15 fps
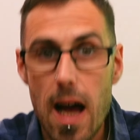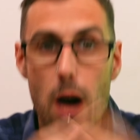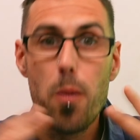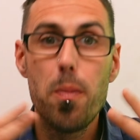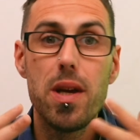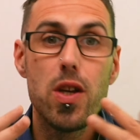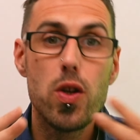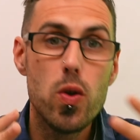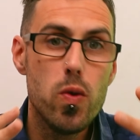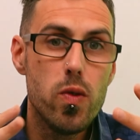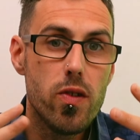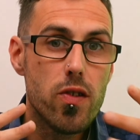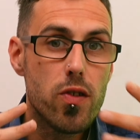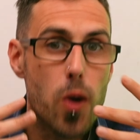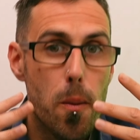helping
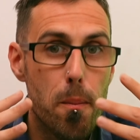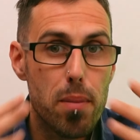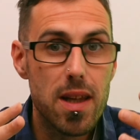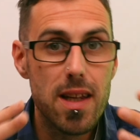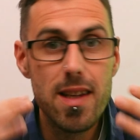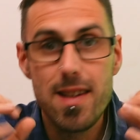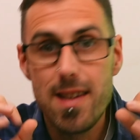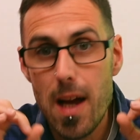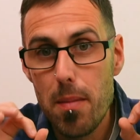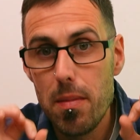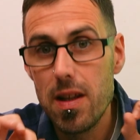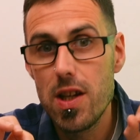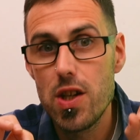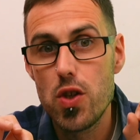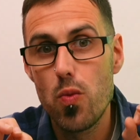users complete
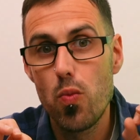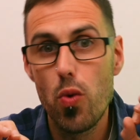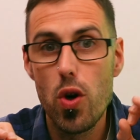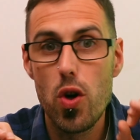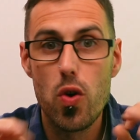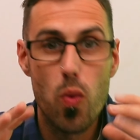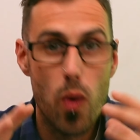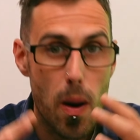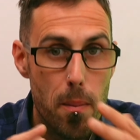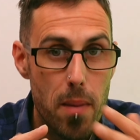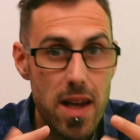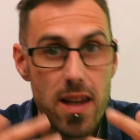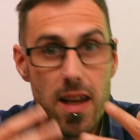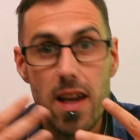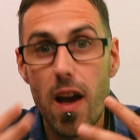demolition work while
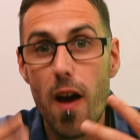making